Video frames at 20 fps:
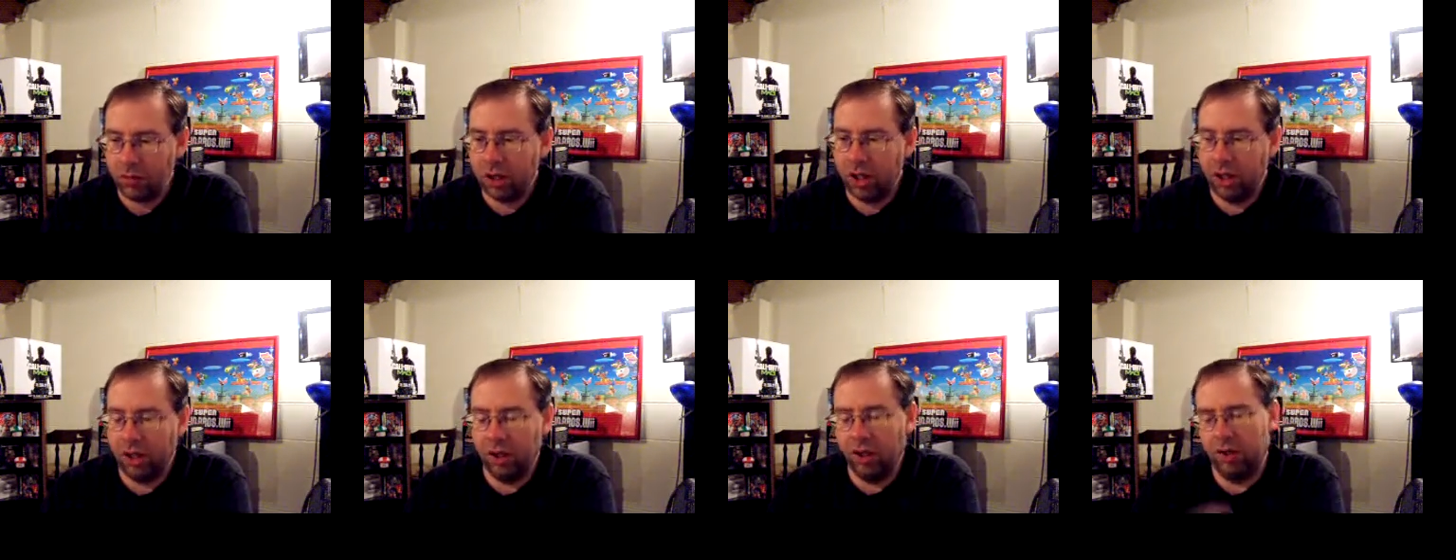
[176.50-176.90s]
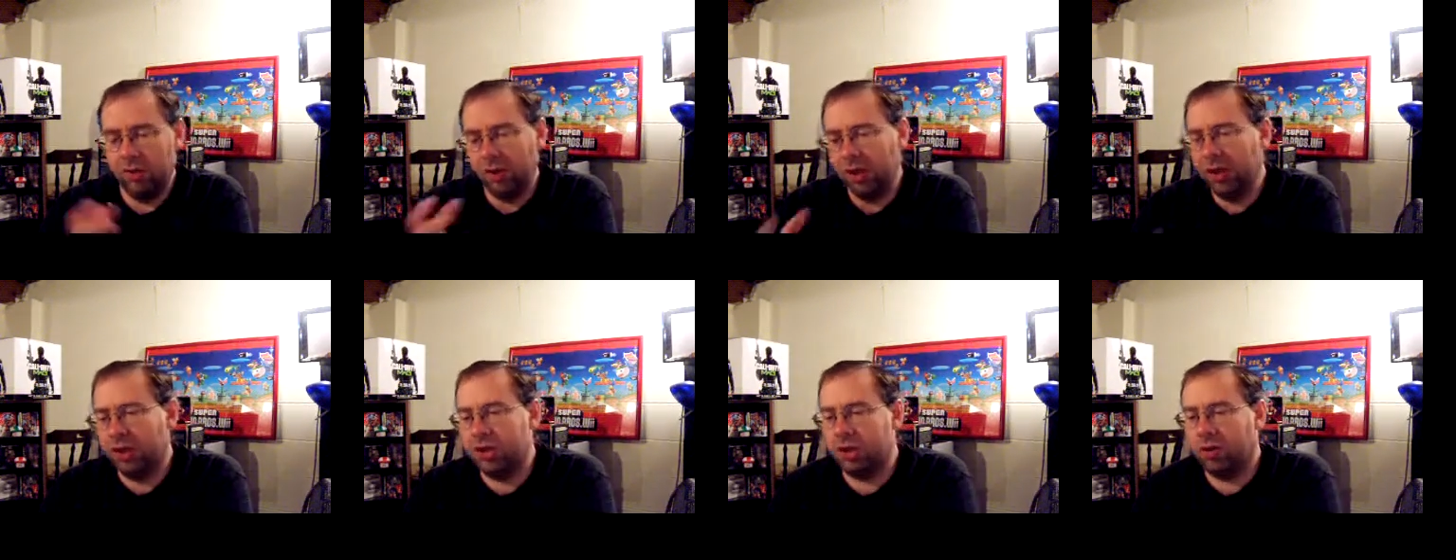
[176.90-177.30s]
and
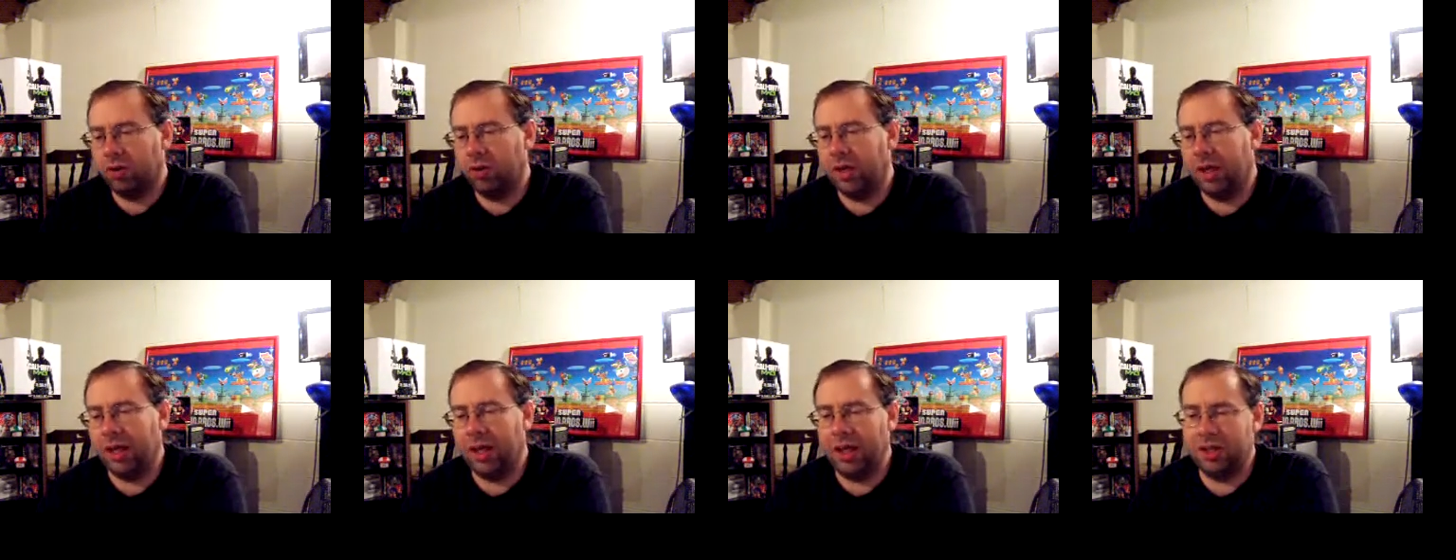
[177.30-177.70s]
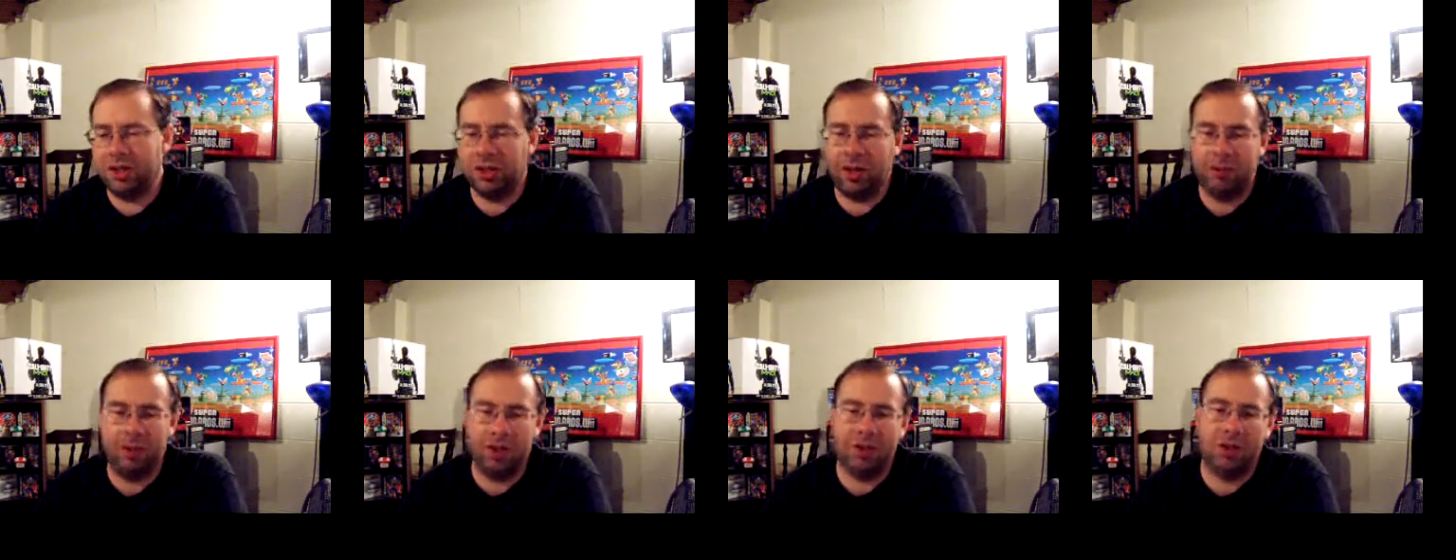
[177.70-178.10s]
read the story, and I
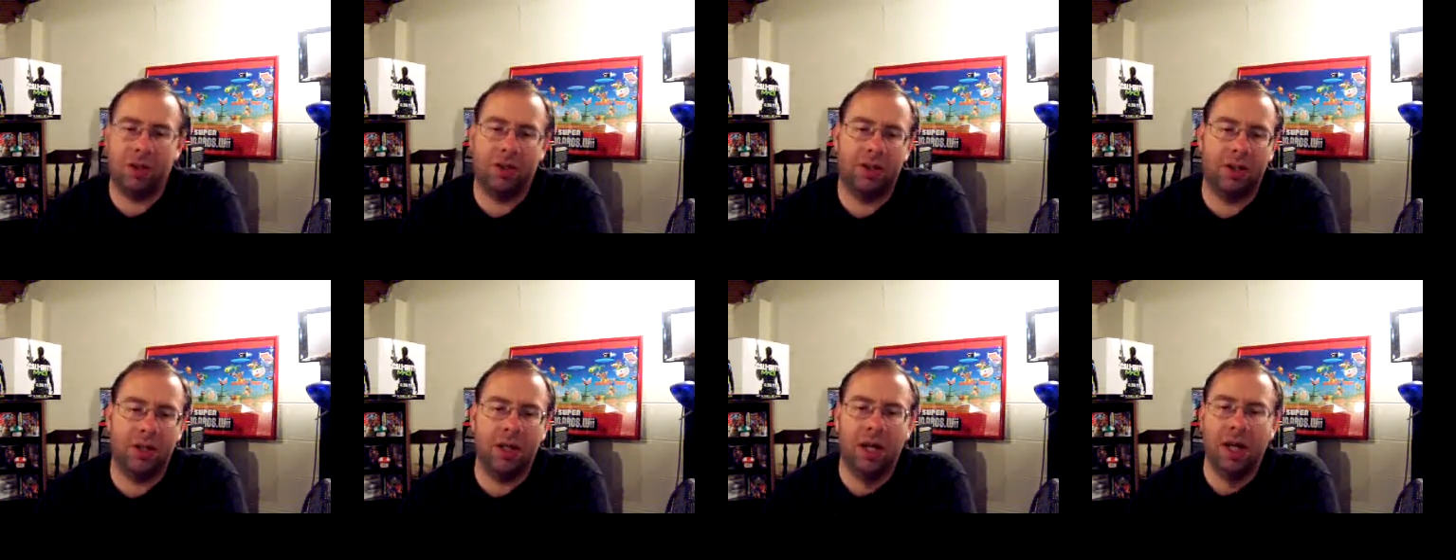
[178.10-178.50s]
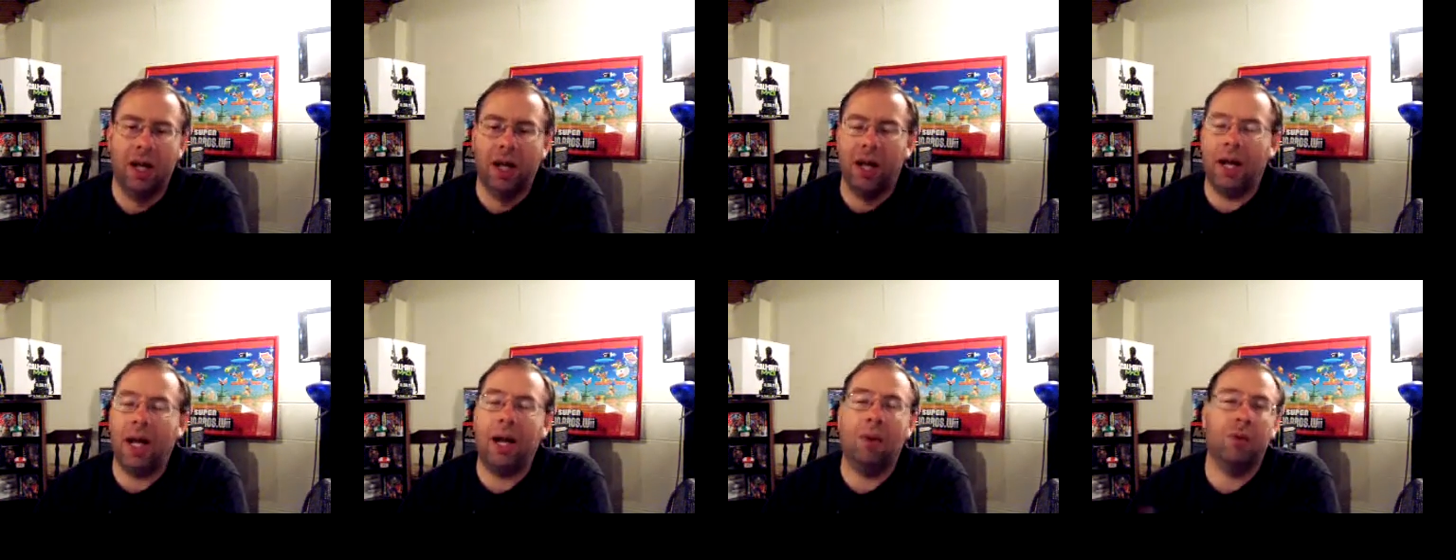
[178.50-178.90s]
started messing around with
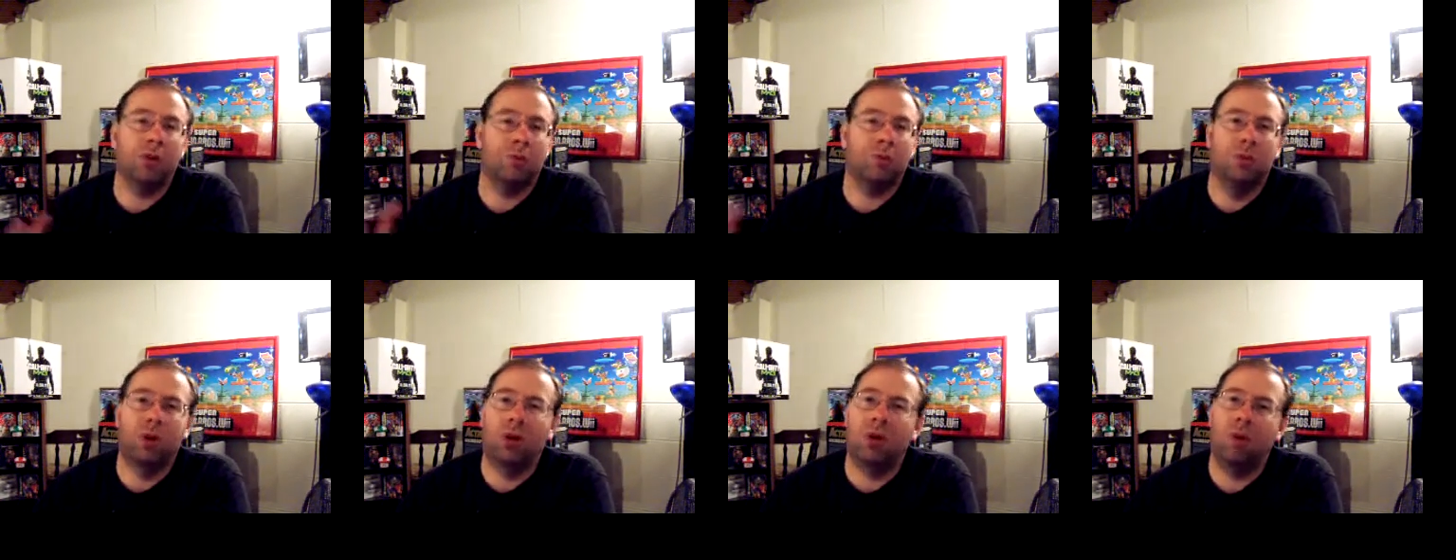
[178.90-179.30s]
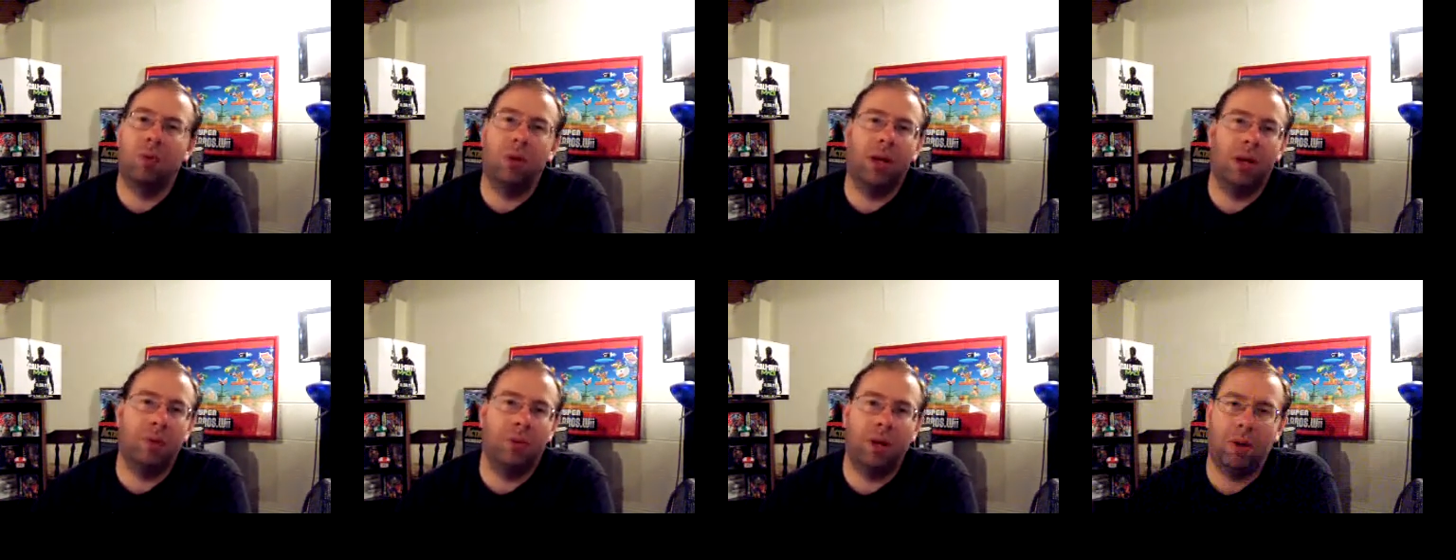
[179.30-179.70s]
it, and I was blown
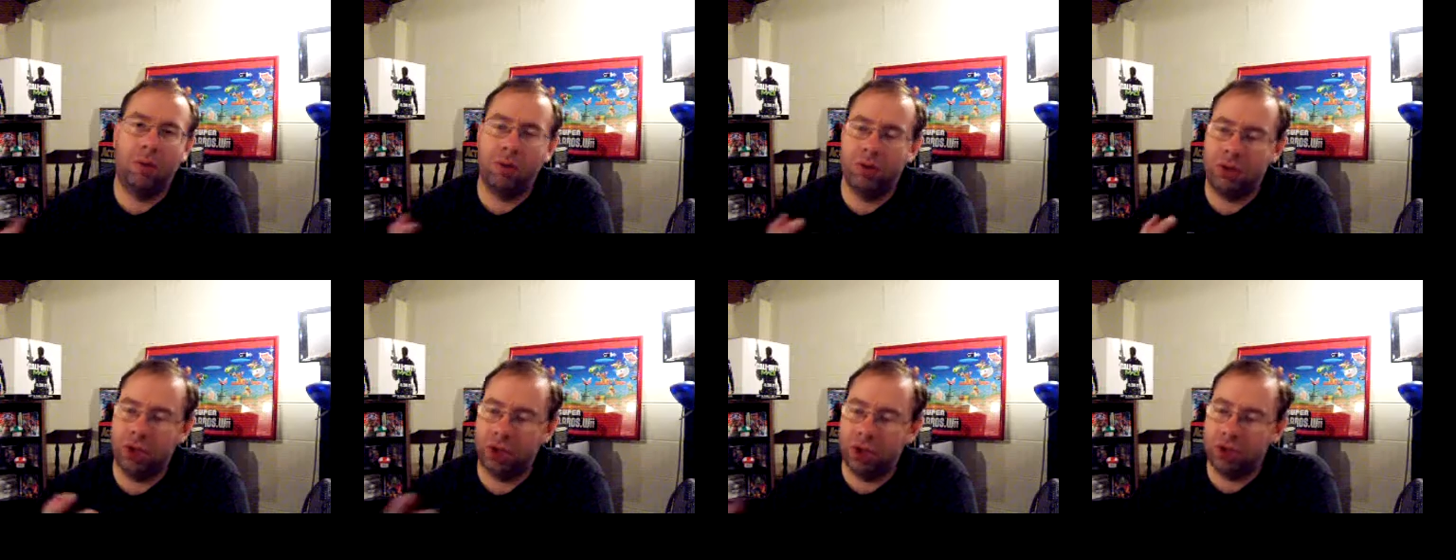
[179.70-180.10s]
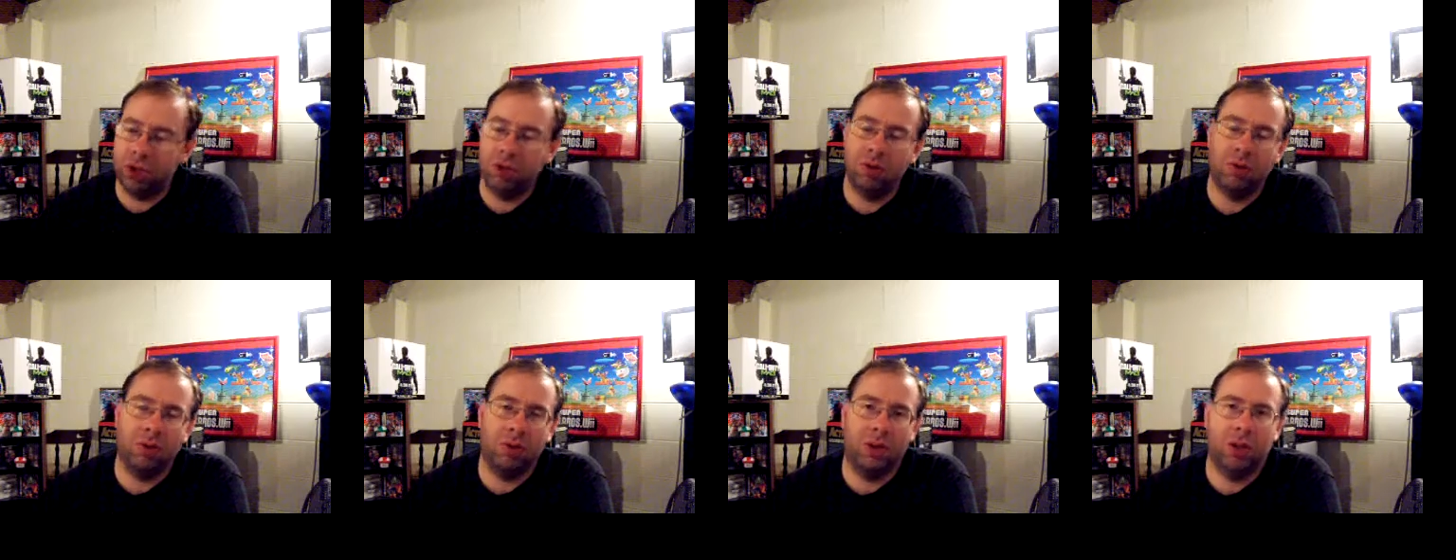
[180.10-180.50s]
away by what you could
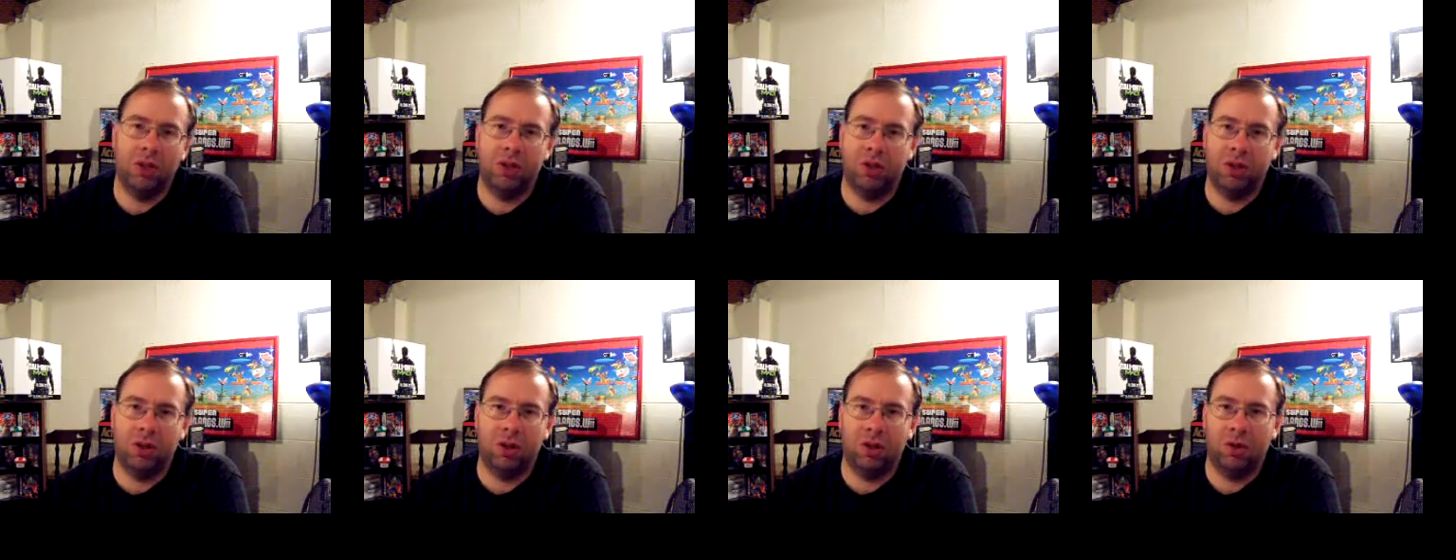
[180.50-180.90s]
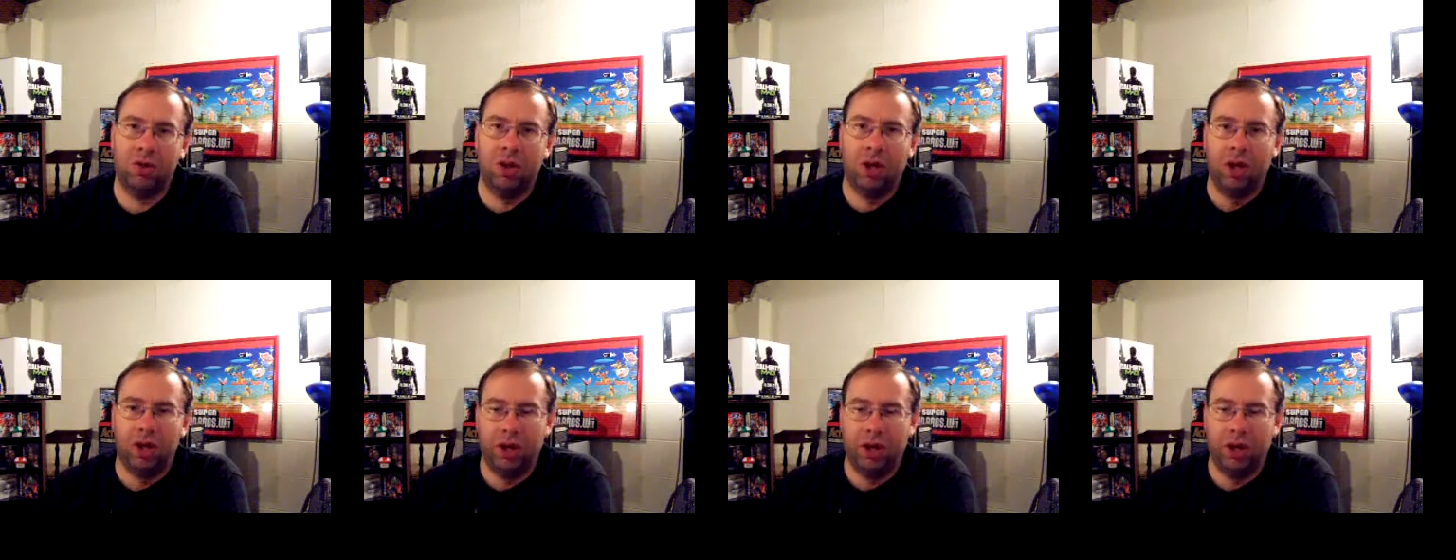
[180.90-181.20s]
do, because you're